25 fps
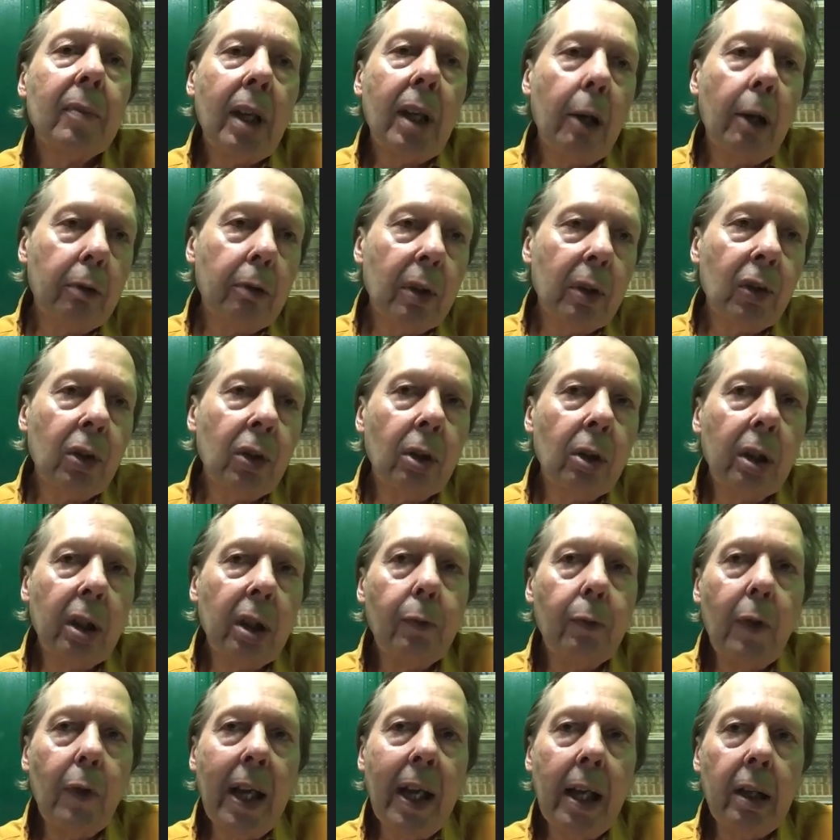Terrorists
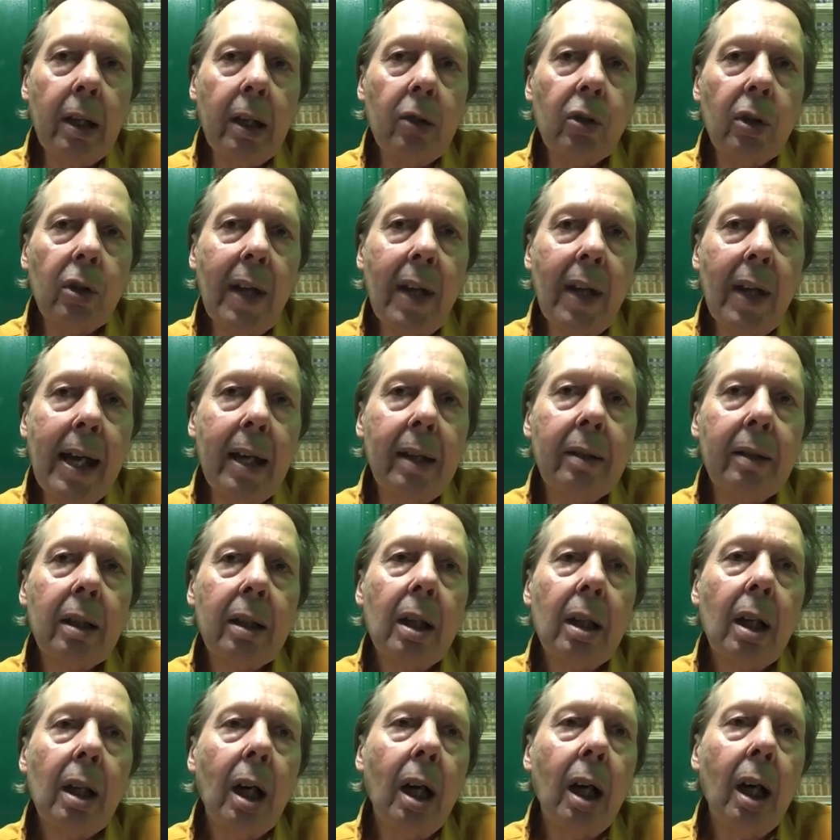took advantage of that.
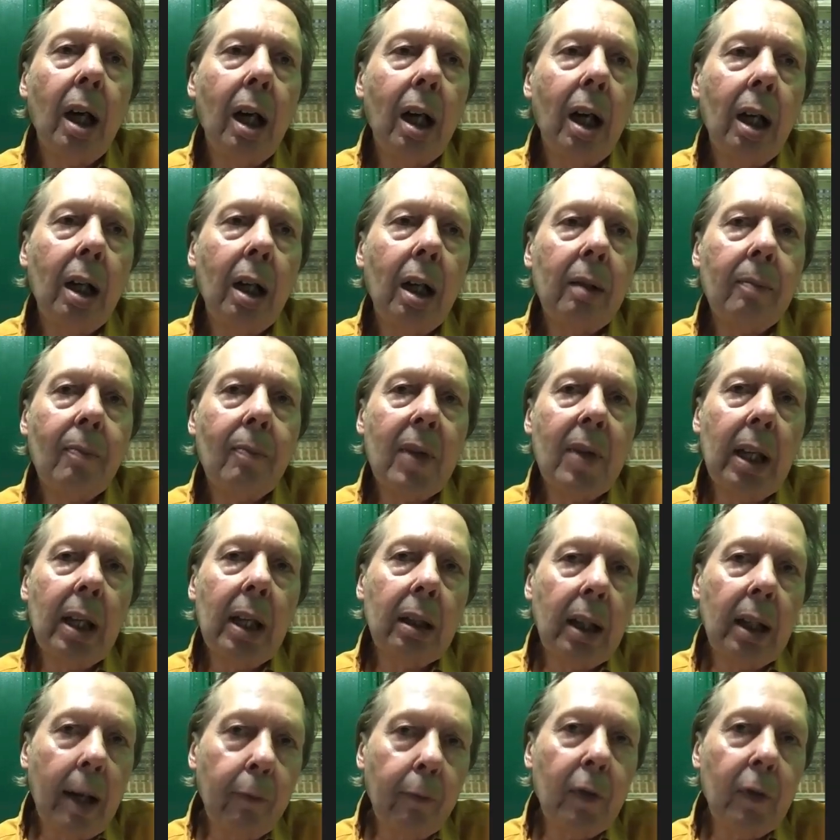They
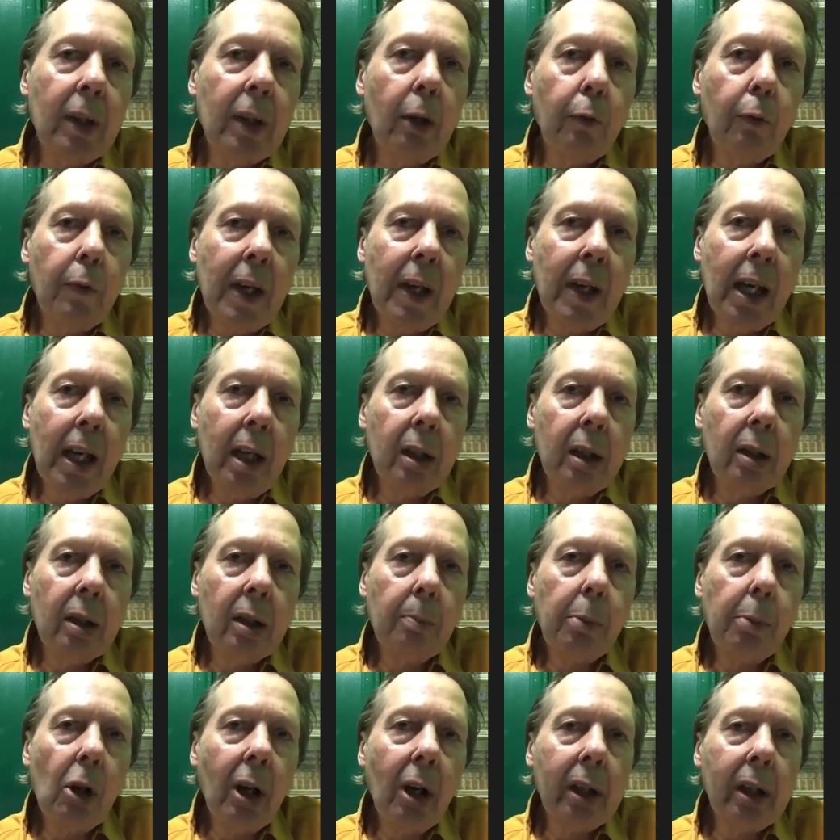left their van in the
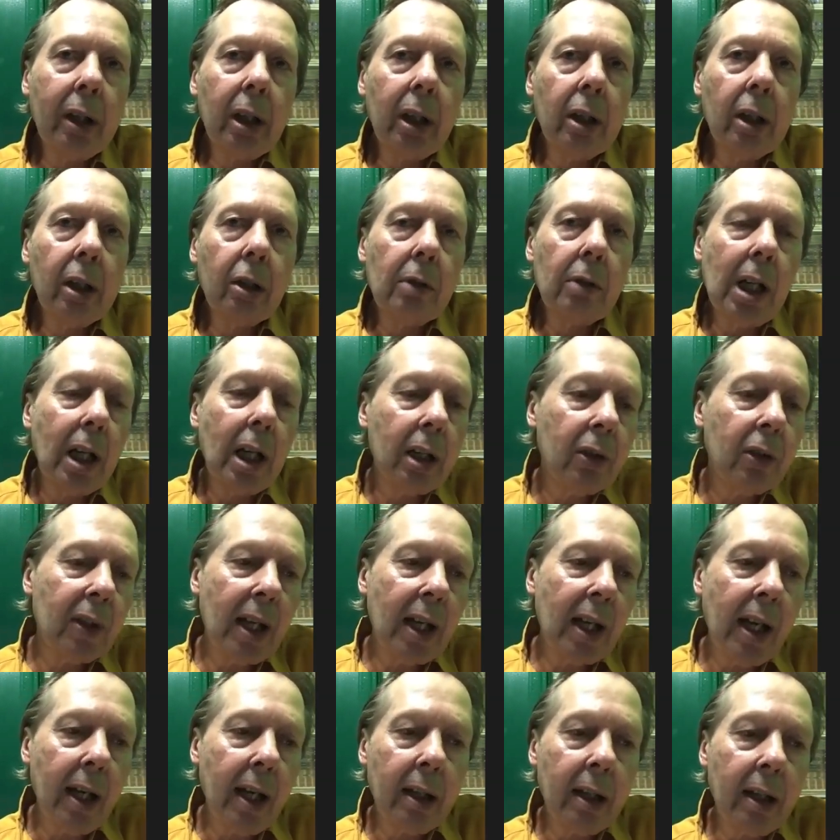parking garage.
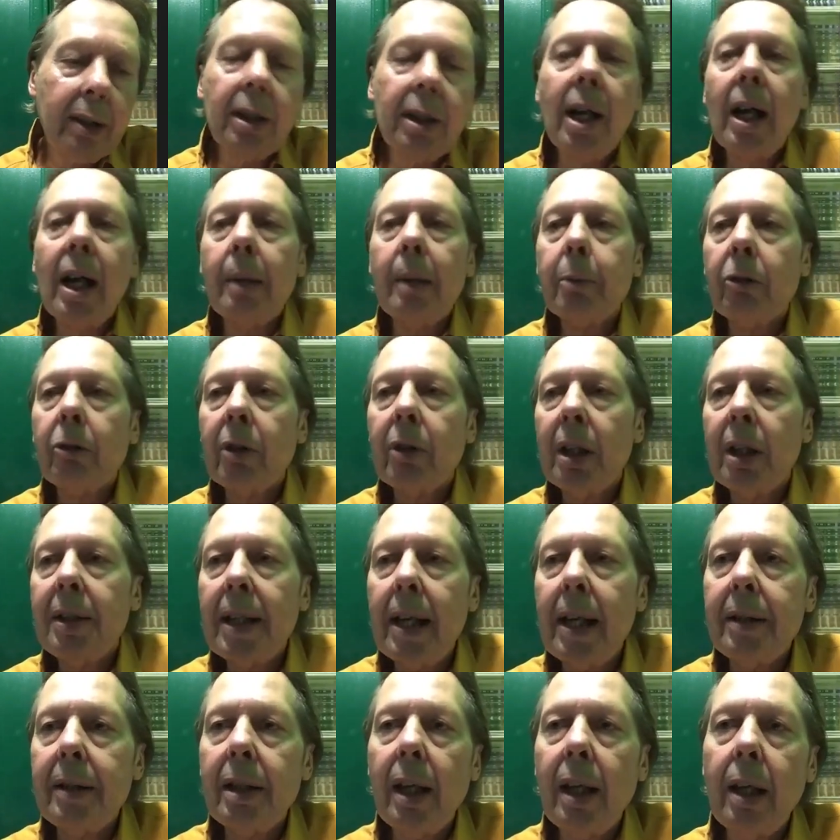They had a timer and a
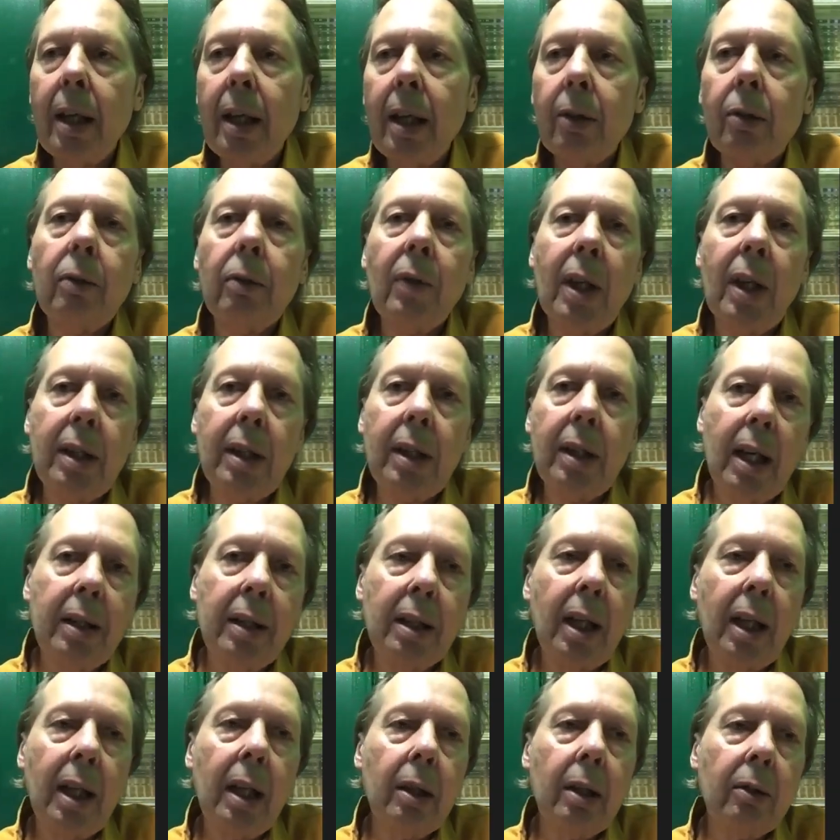detonator. They
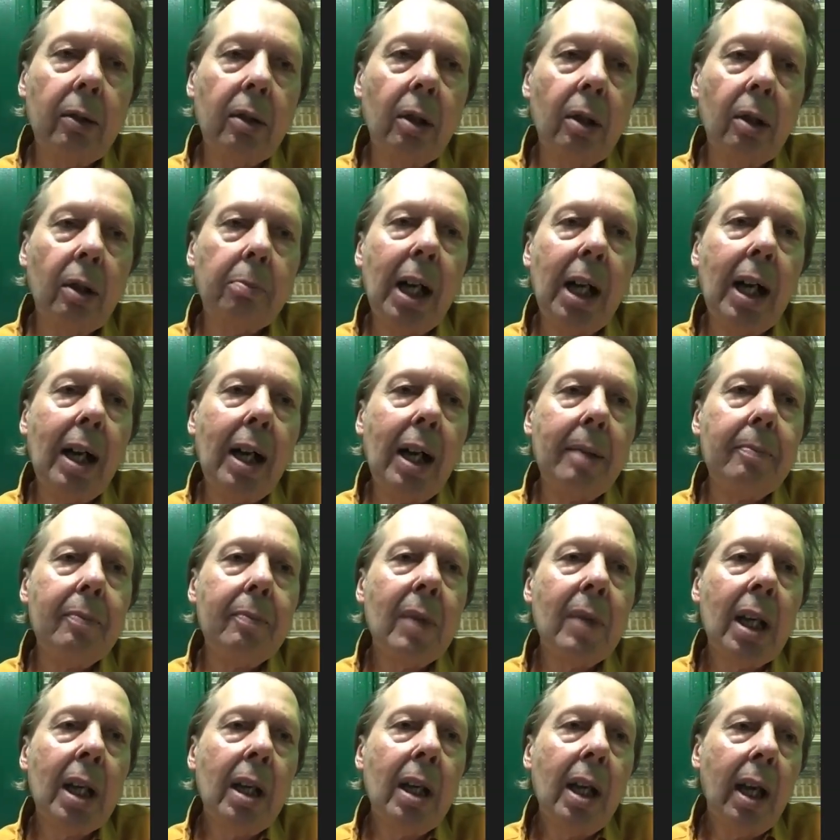detonated their bomb
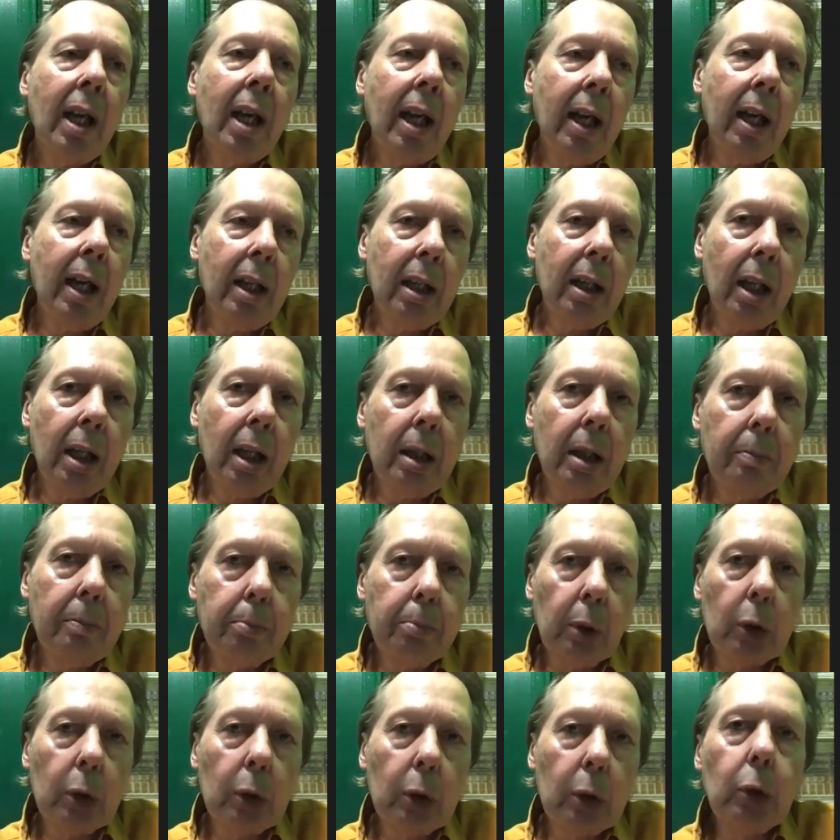and they
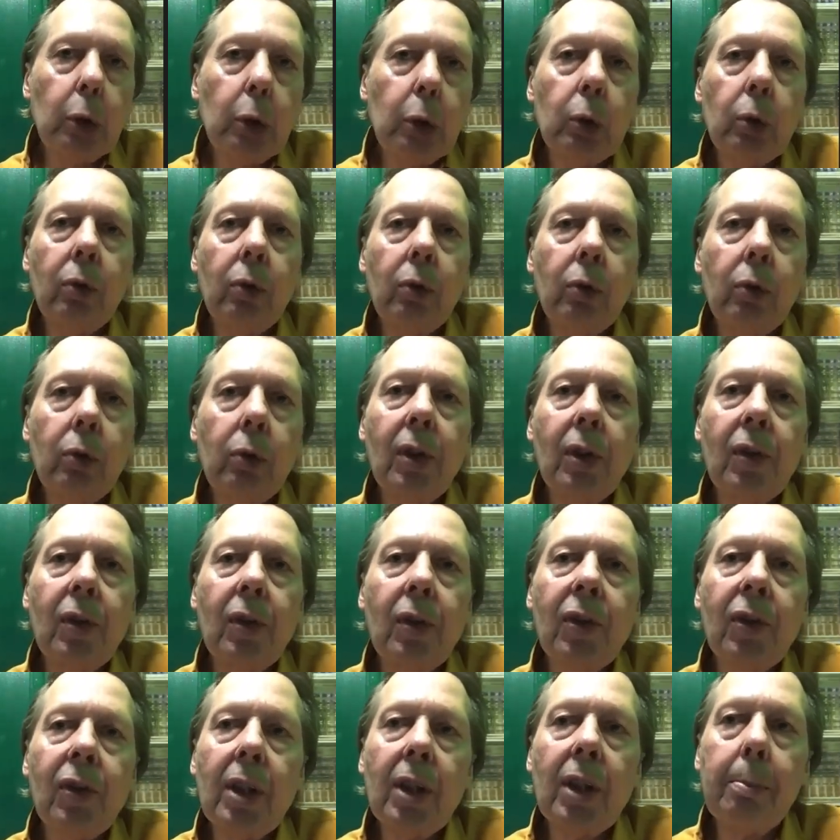blew the
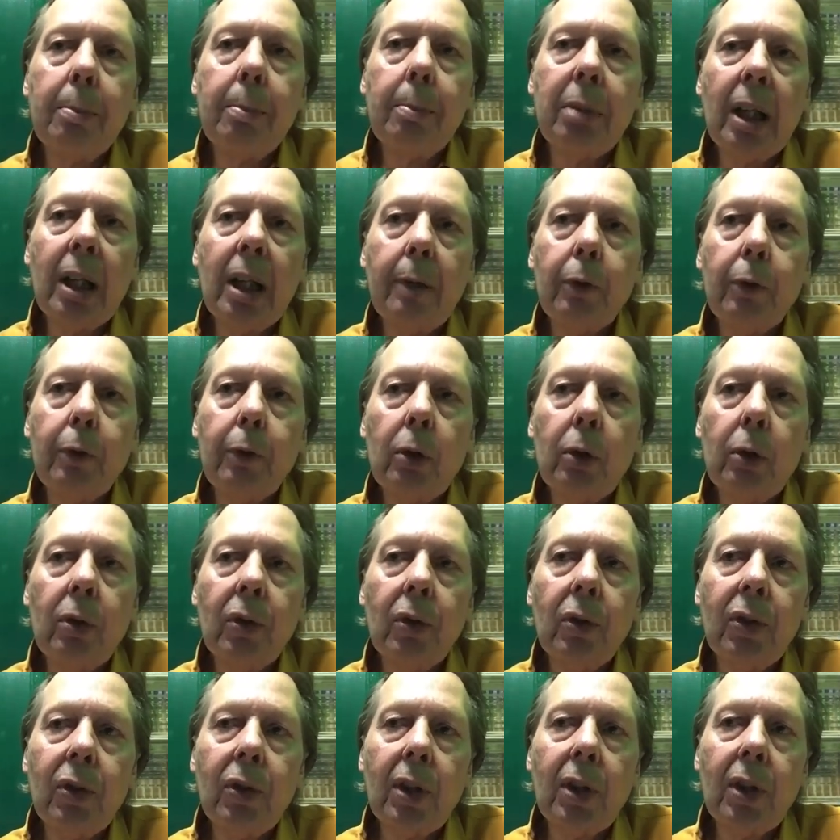
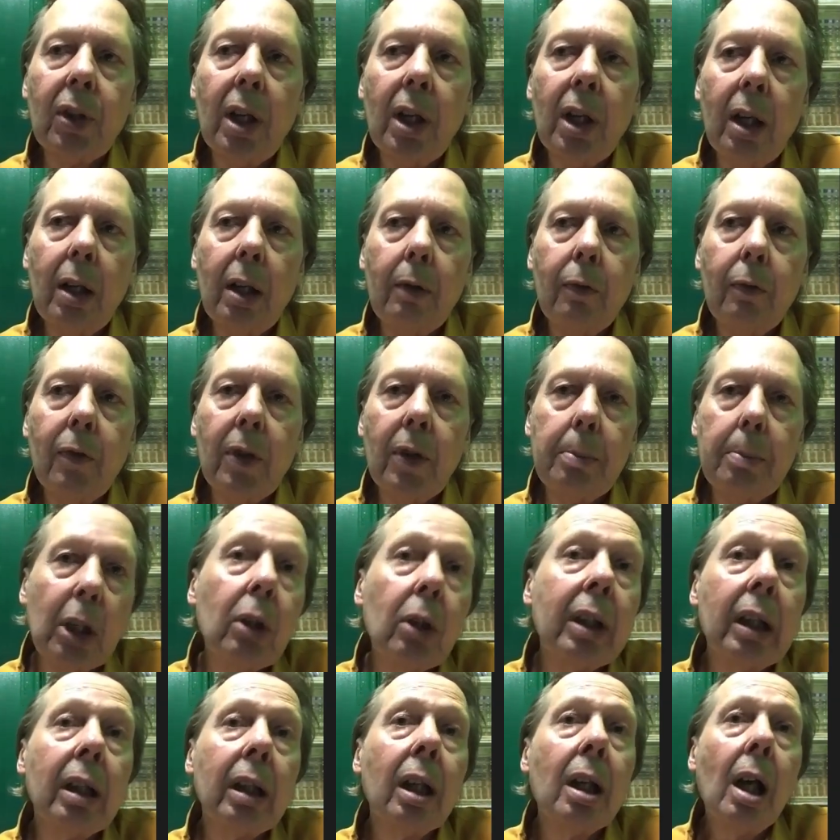sub-levels of the
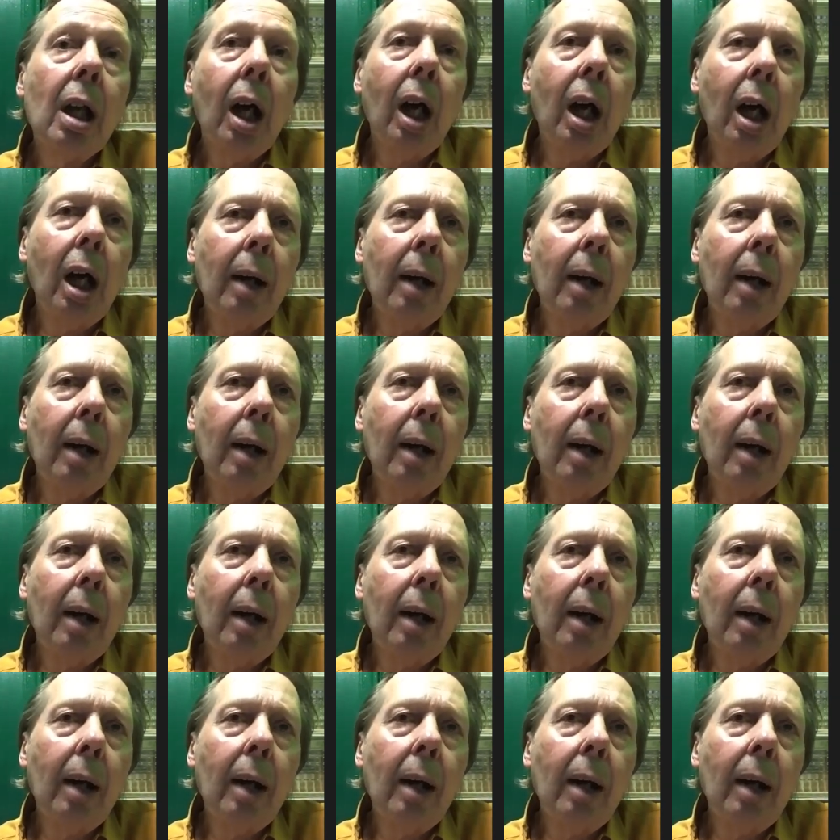building.